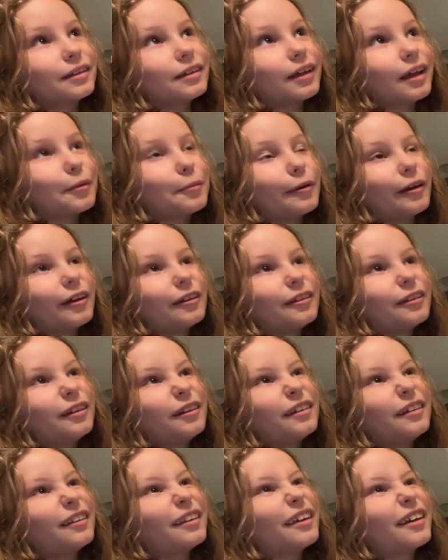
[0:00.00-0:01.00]
I painted
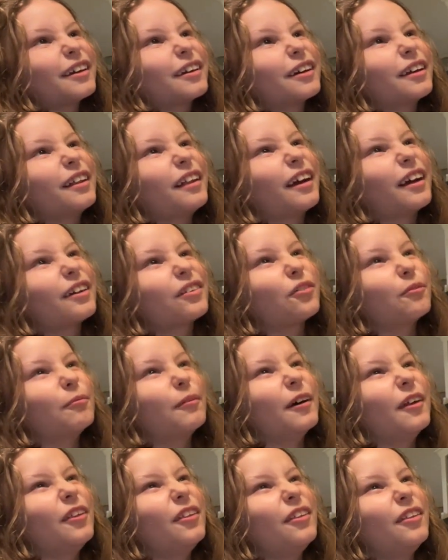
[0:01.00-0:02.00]
it like last
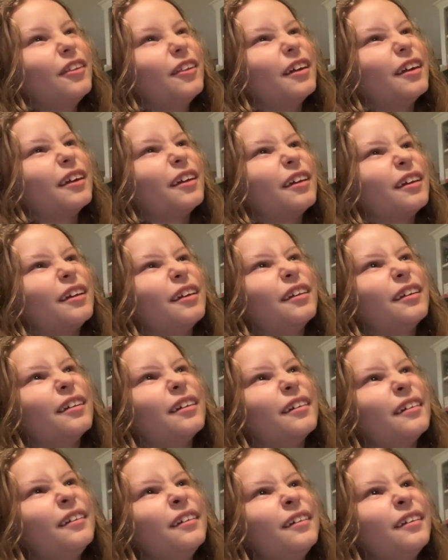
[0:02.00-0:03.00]
month and
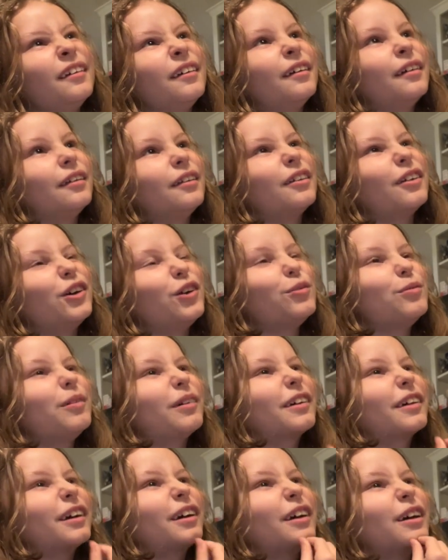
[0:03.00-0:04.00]
it uh, took
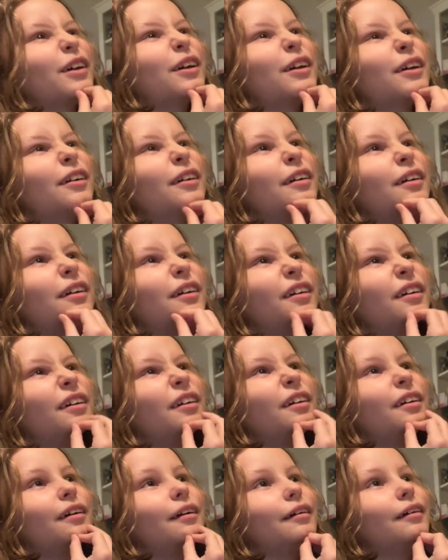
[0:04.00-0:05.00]
me
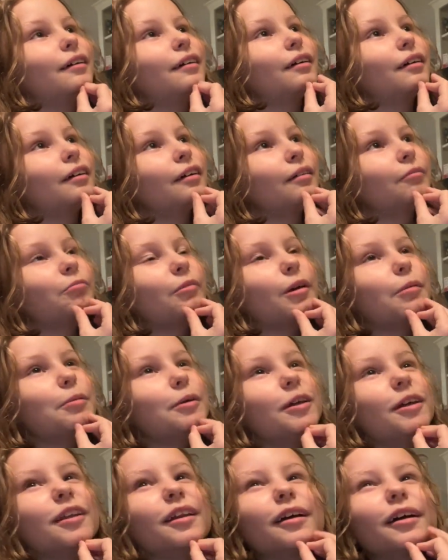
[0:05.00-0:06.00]
like
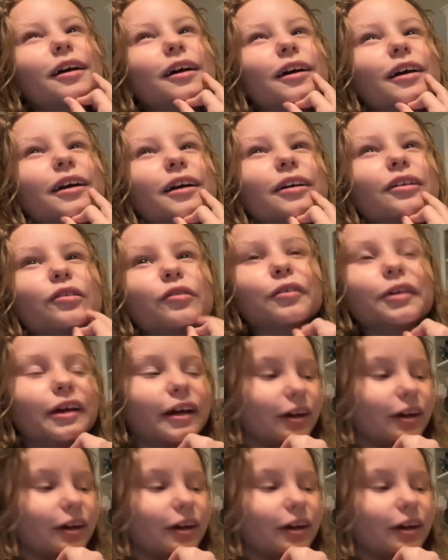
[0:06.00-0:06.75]
maybe like three